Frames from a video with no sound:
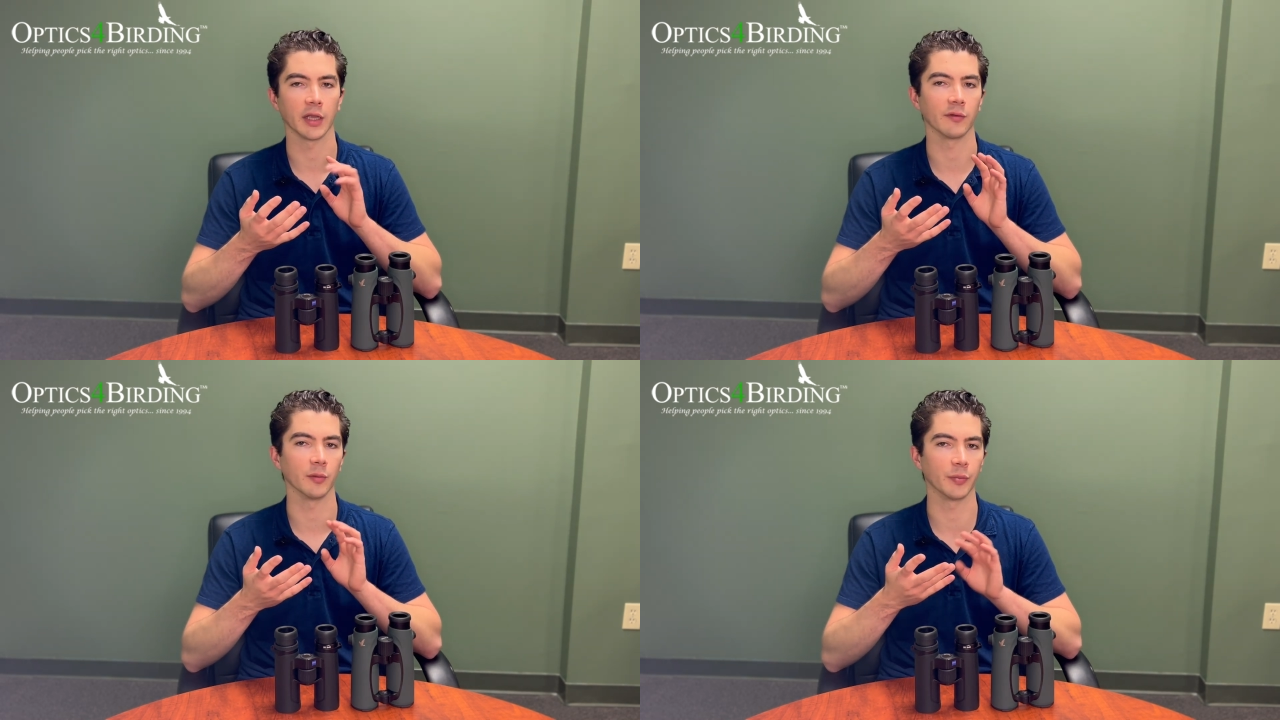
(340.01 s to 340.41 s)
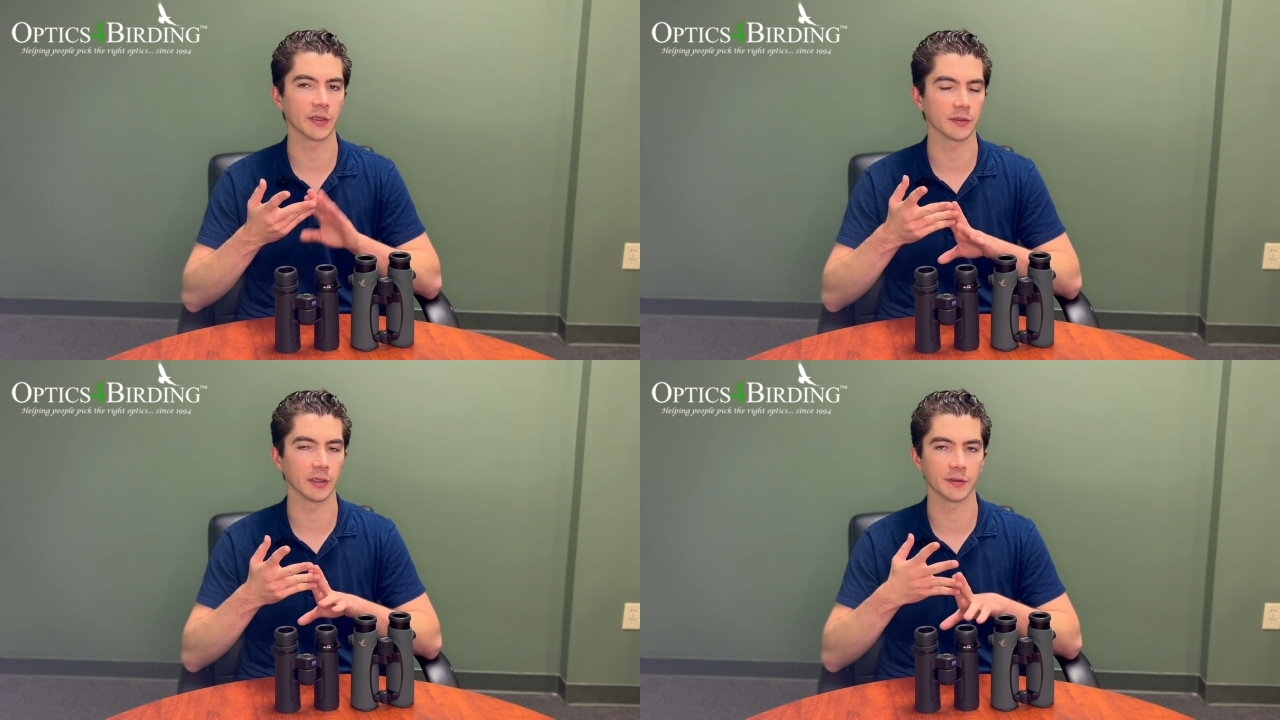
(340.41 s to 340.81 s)
They have the
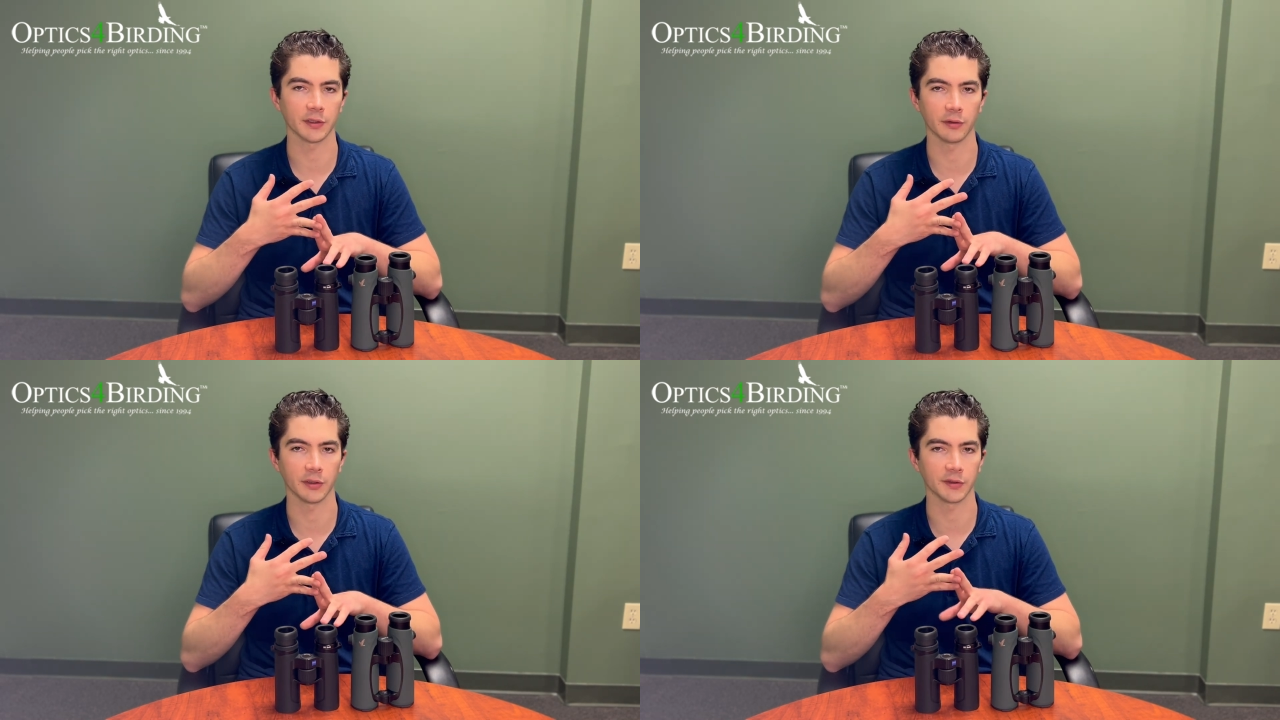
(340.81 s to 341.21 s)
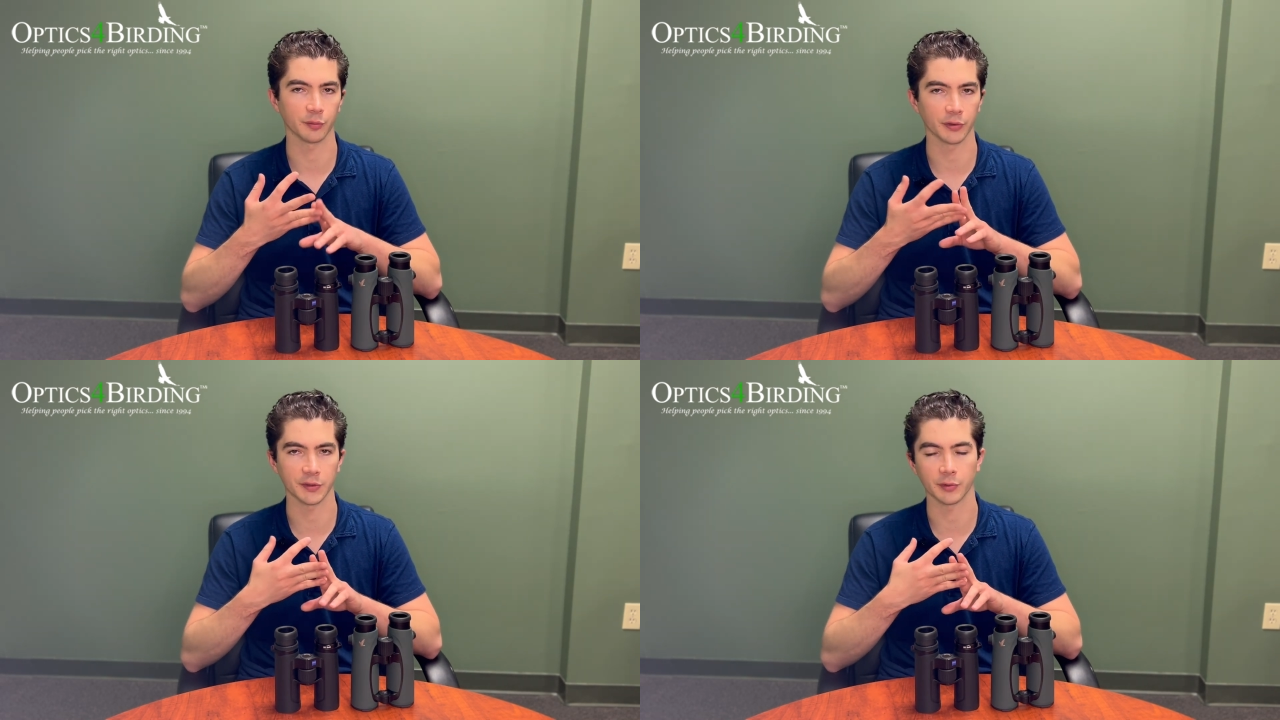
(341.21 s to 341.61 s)
best lens coatings
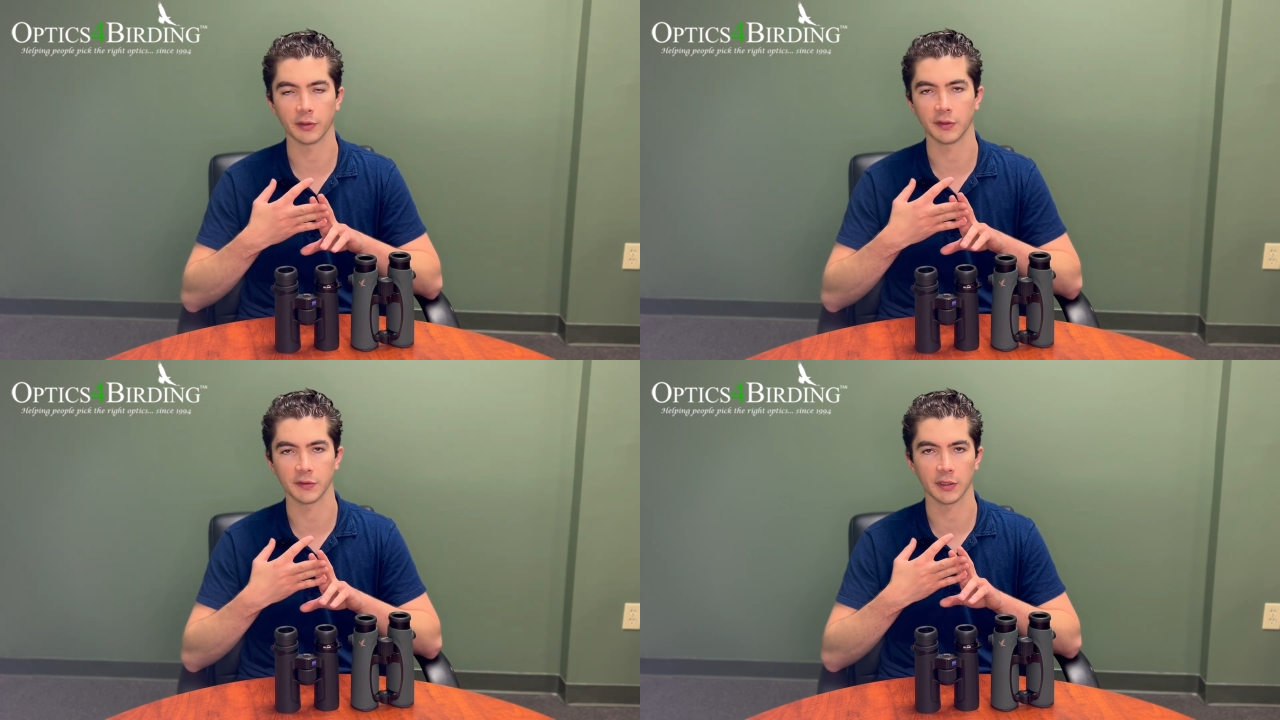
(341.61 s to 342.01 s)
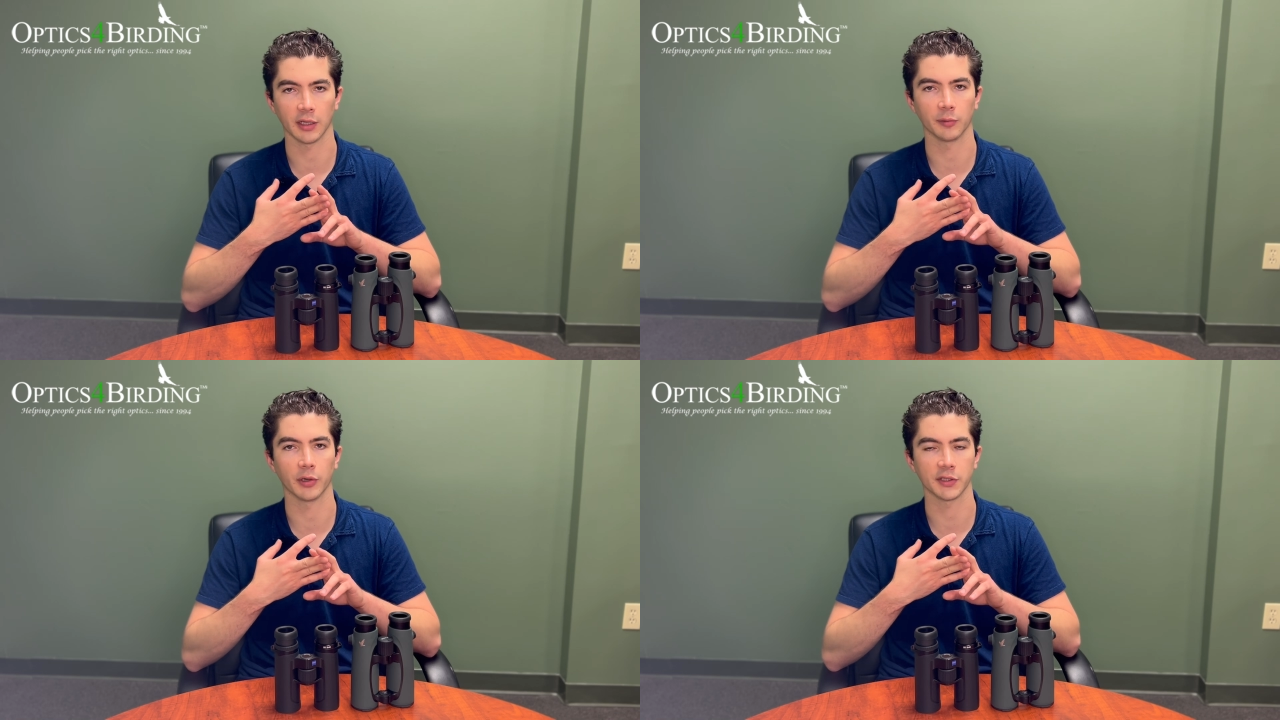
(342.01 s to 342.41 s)
and prism coatings that
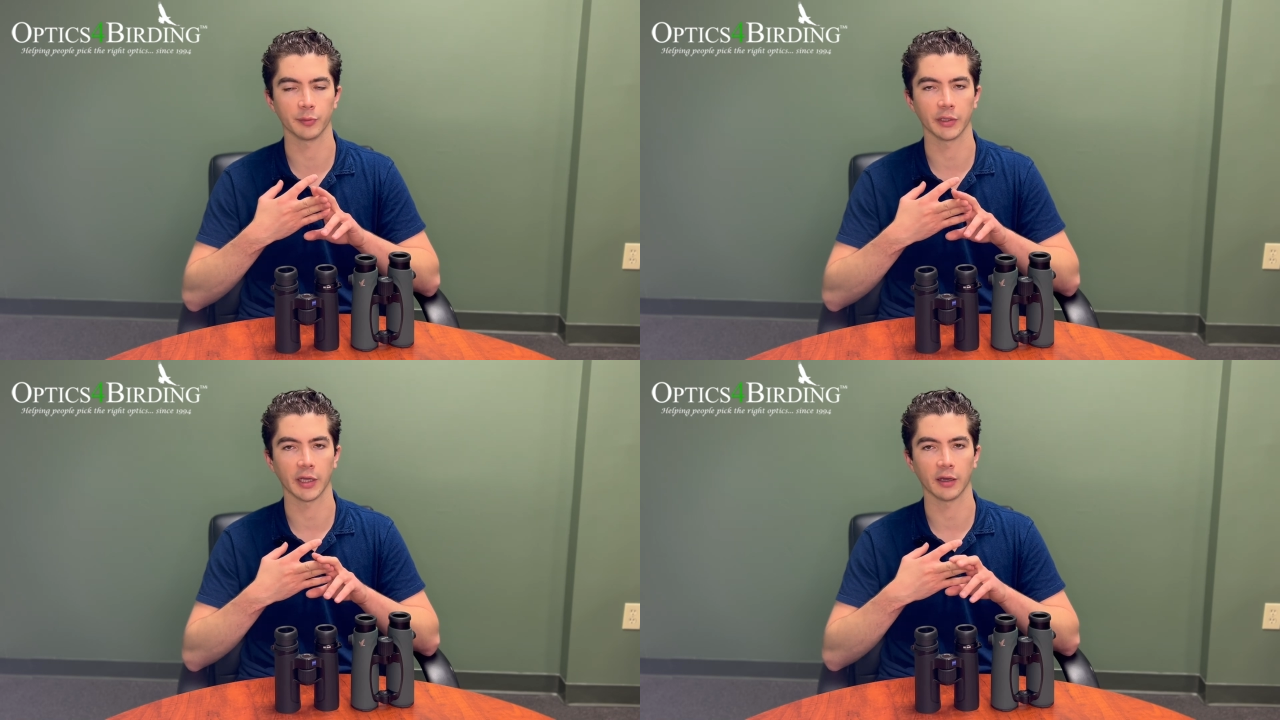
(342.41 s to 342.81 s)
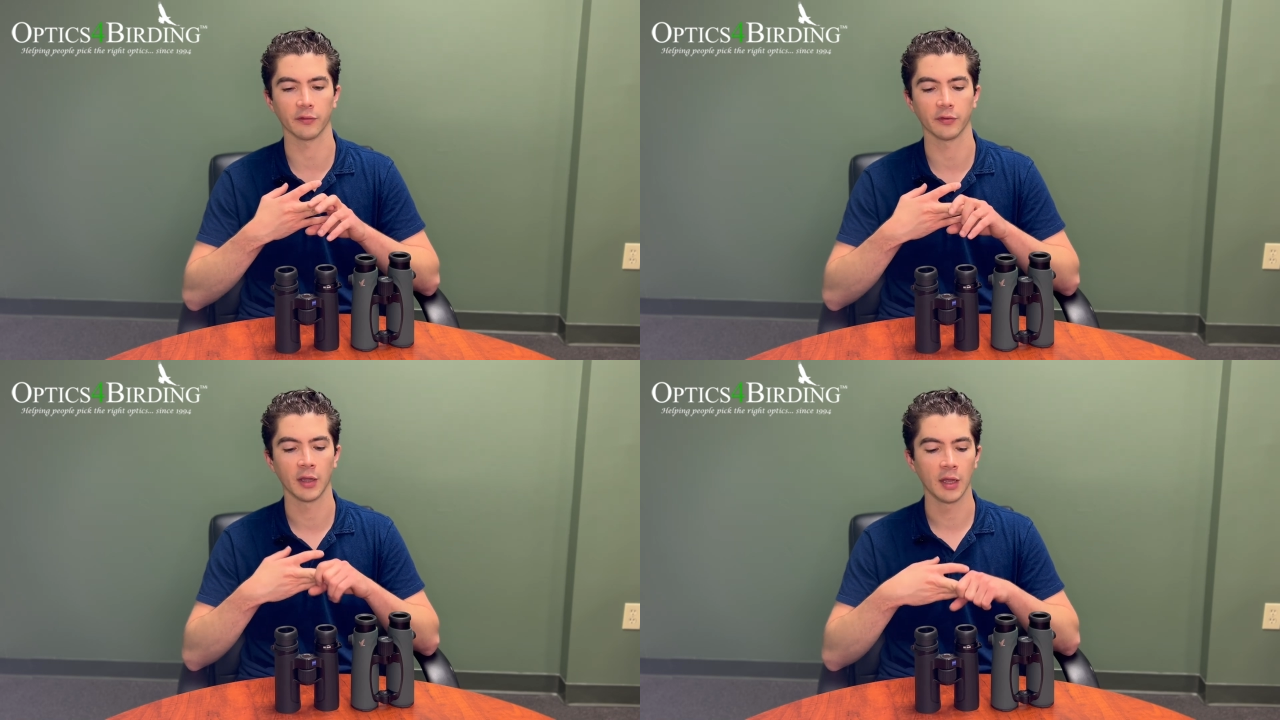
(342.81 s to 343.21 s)
they could possibly have.